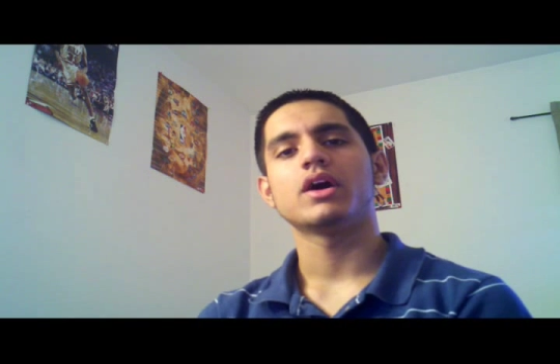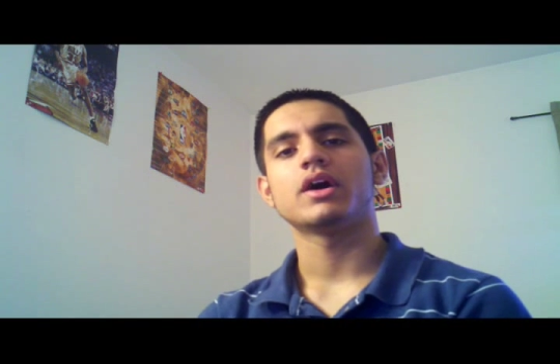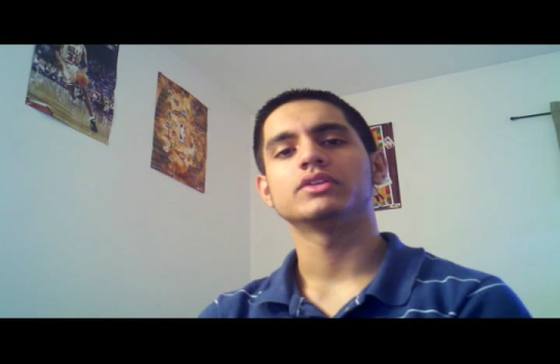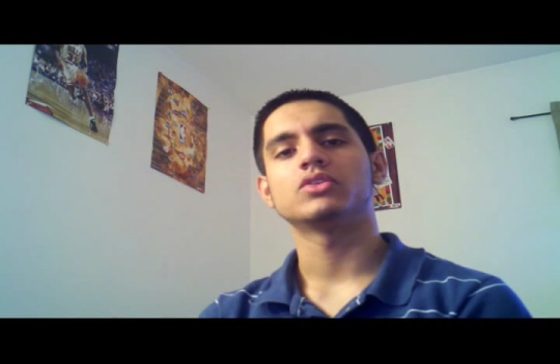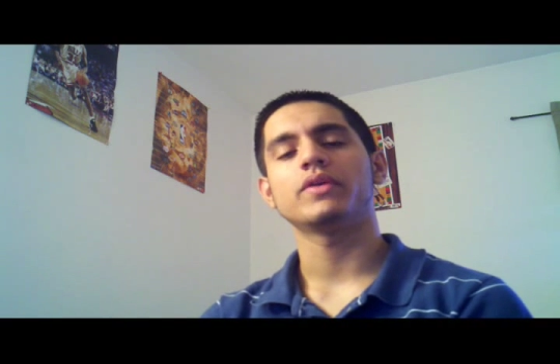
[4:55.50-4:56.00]

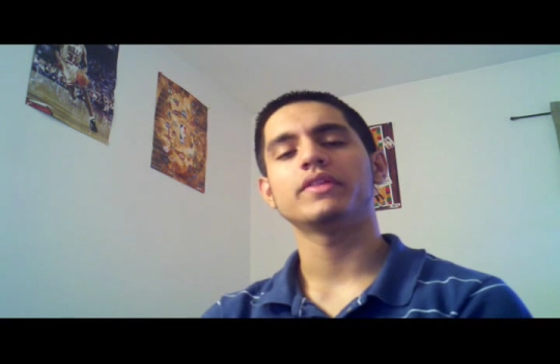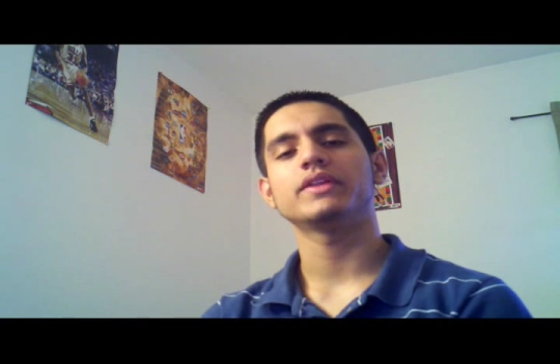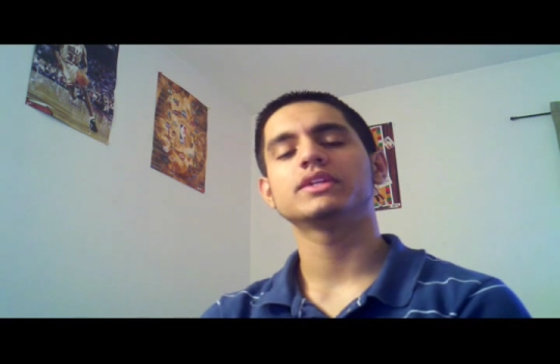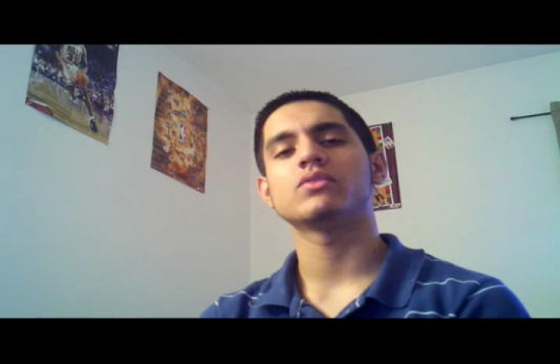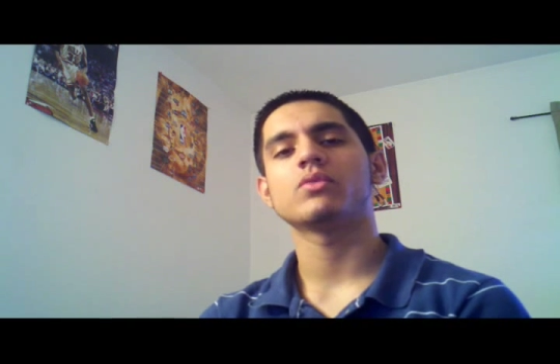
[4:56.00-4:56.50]
uh, to win
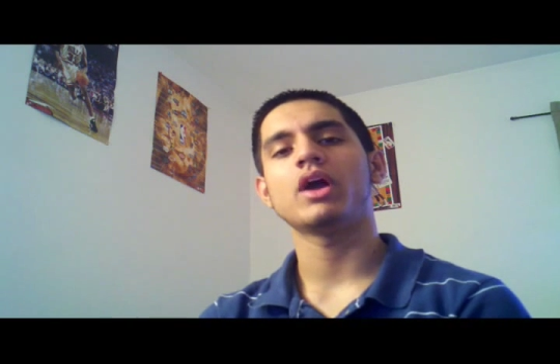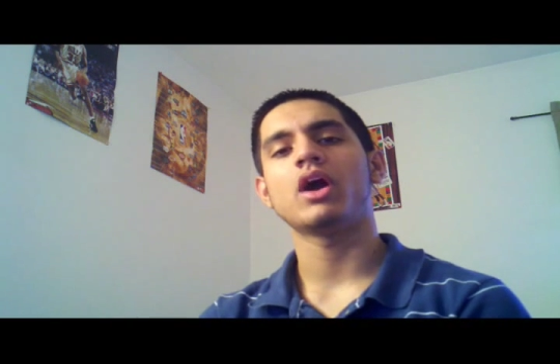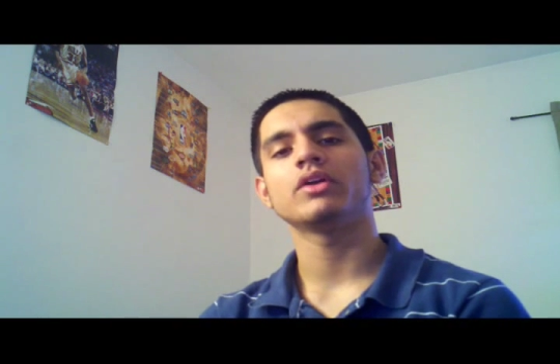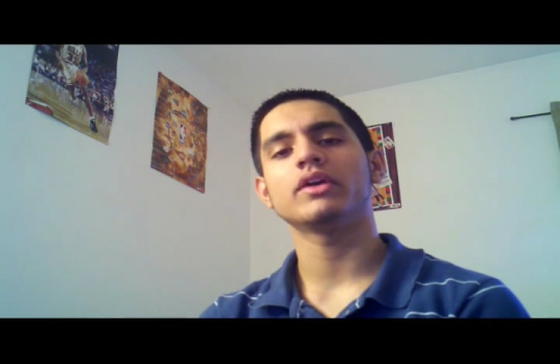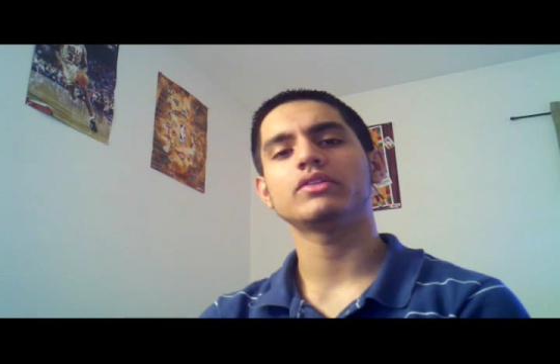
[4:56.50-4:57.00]
this giveaway
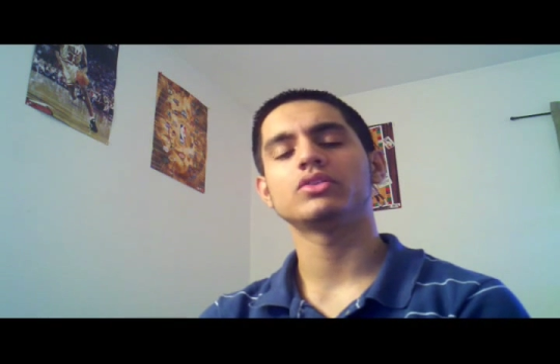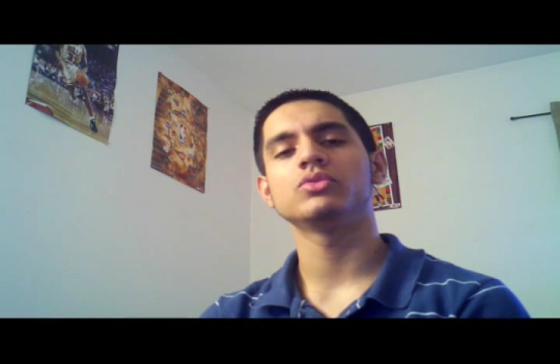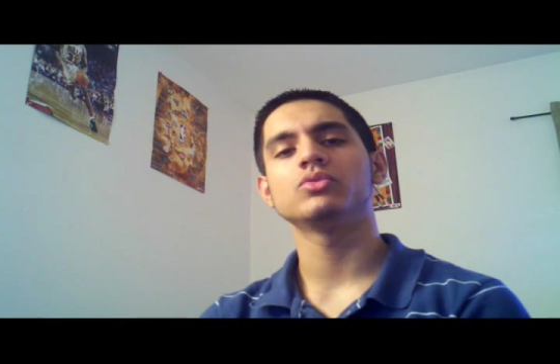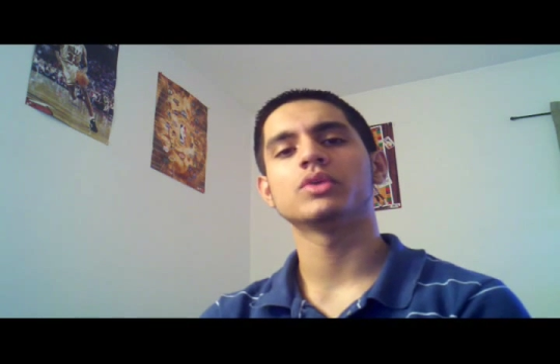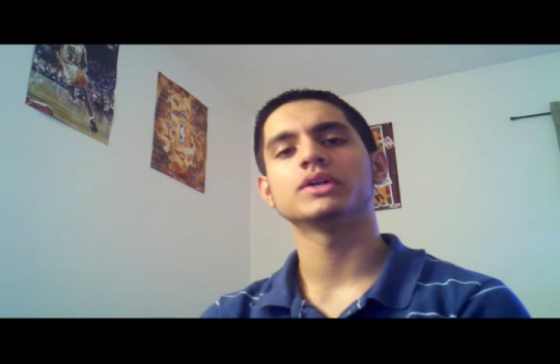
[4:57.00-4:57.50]
all you had to
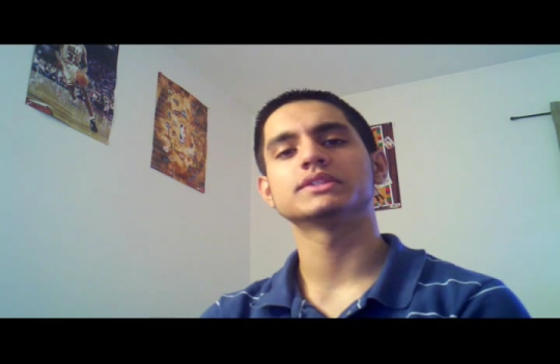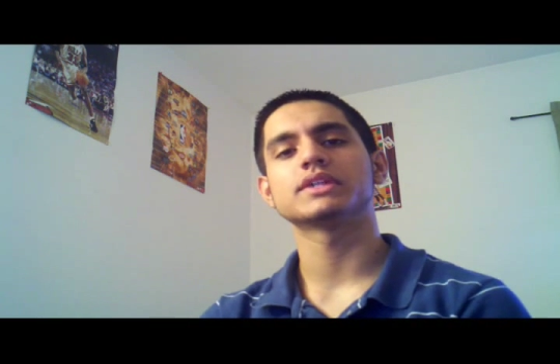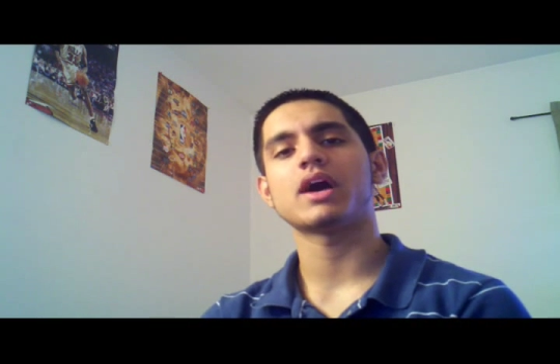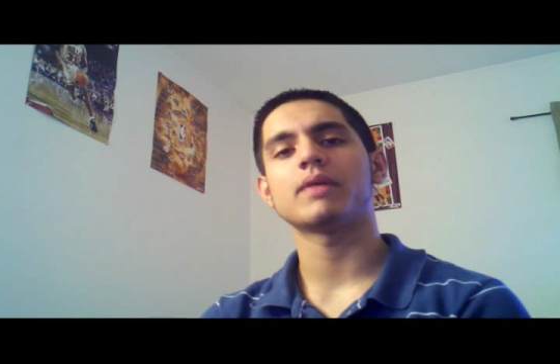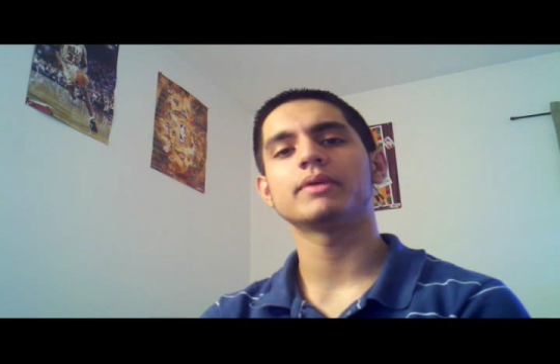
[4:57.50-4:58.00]
do was
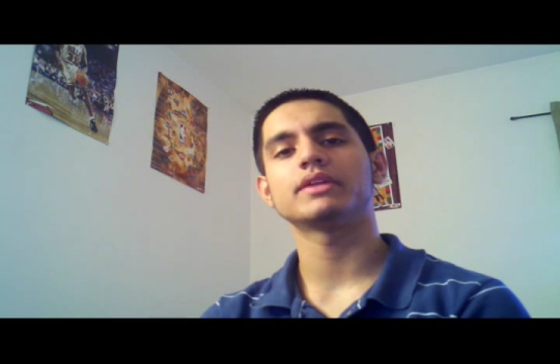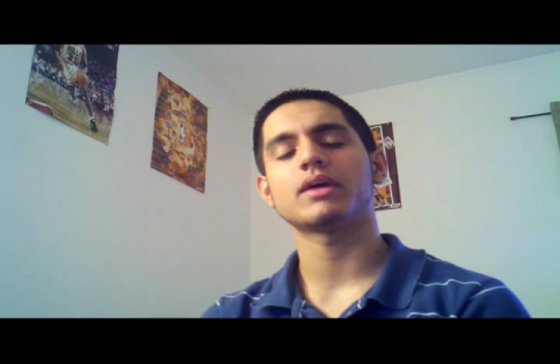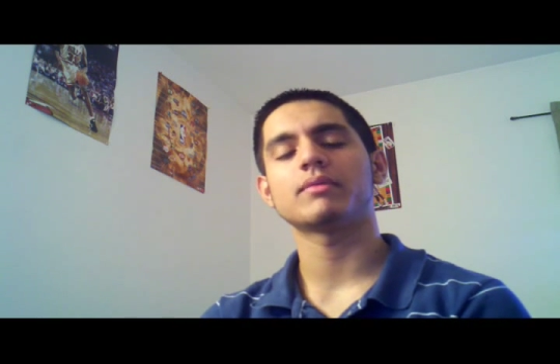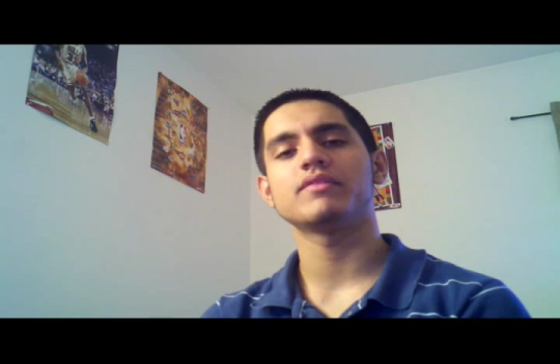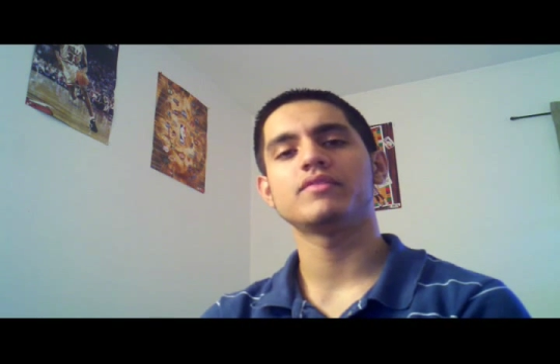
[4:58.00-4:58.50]
comment
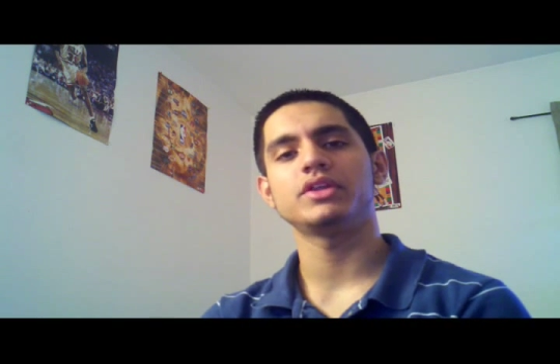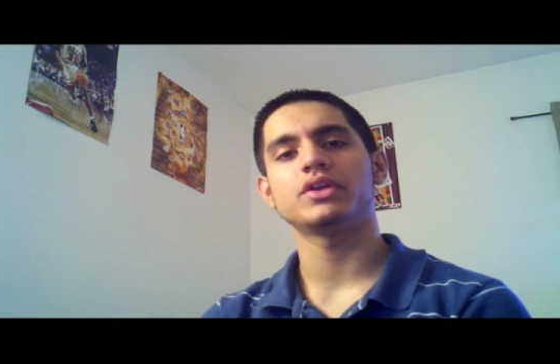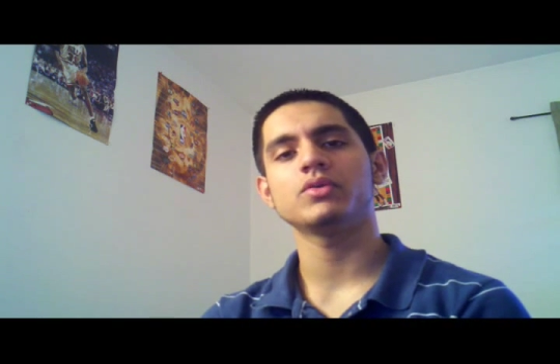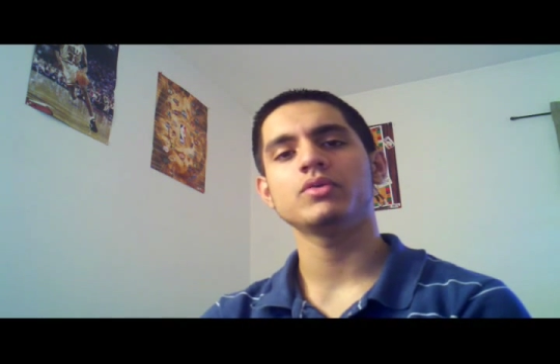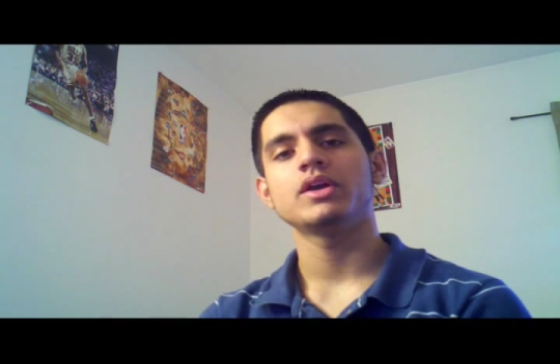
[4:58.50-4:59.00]
on my
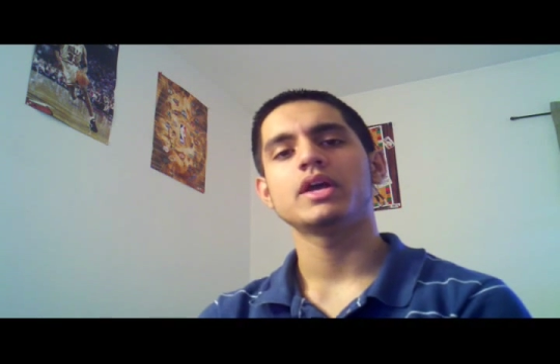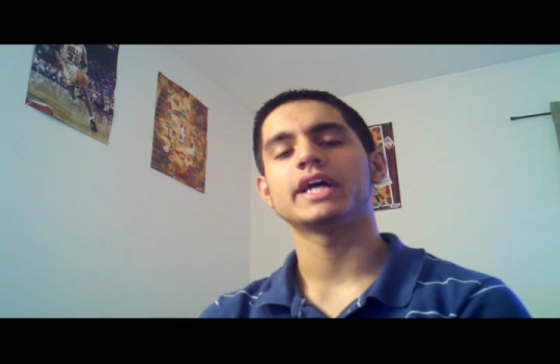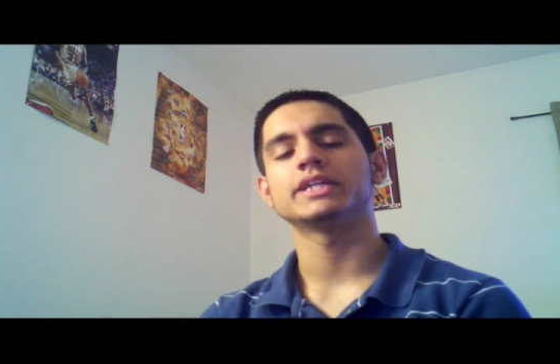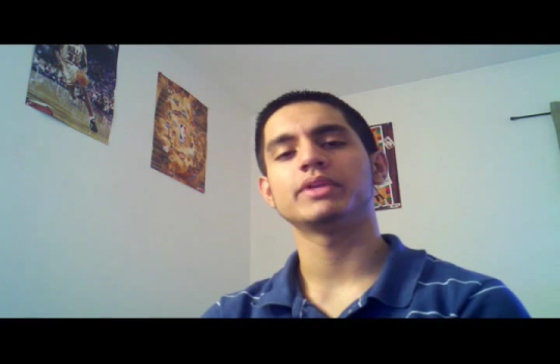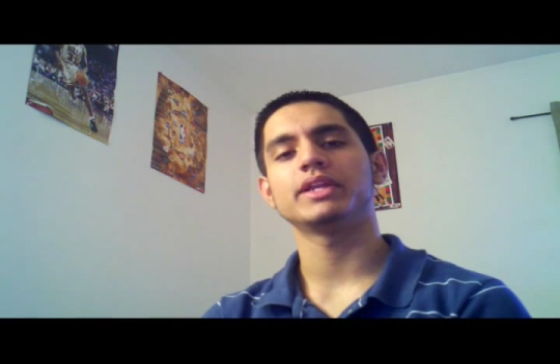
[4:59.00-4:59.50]
video
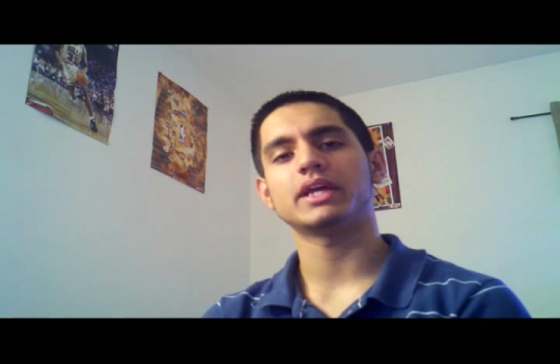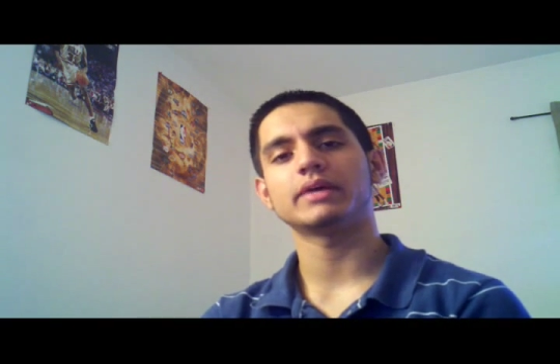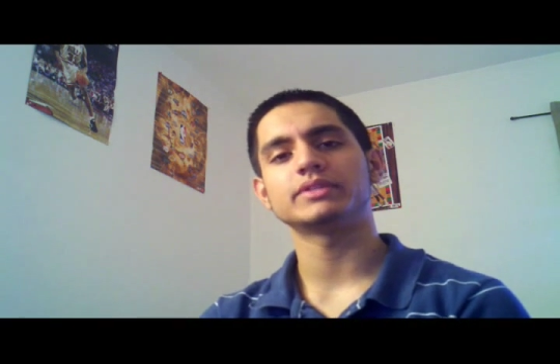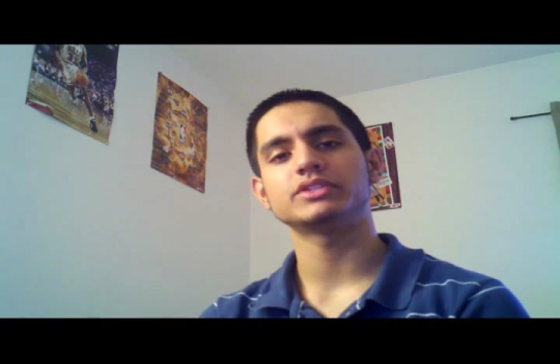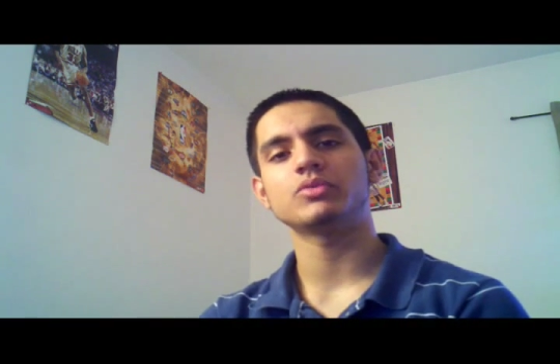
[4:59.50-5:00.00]
as many
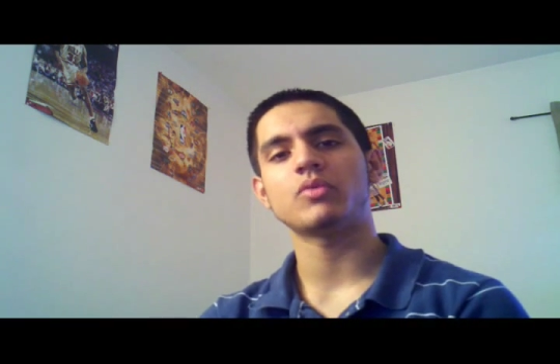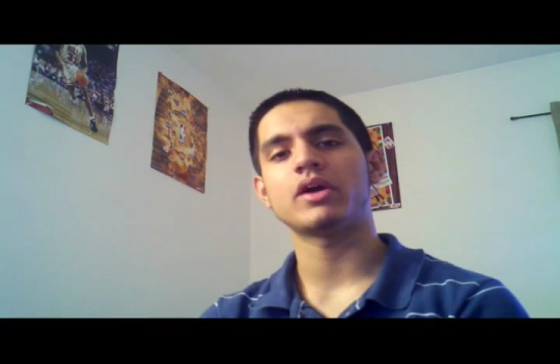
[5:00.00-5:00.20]
times as you